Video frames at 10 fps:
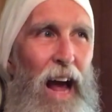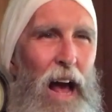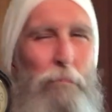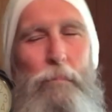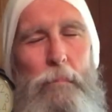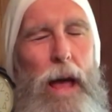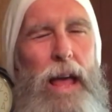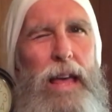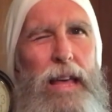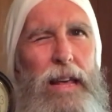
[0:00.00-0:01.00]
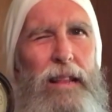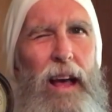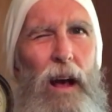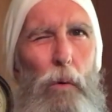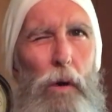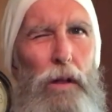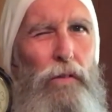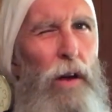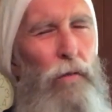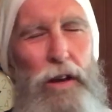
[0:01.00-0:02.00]
I may eat that
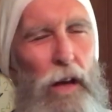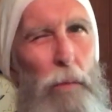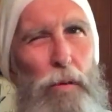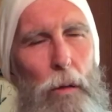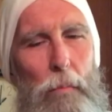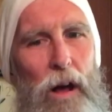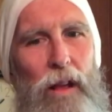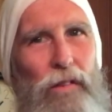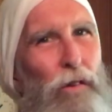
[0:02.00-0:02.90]
once every couple of months,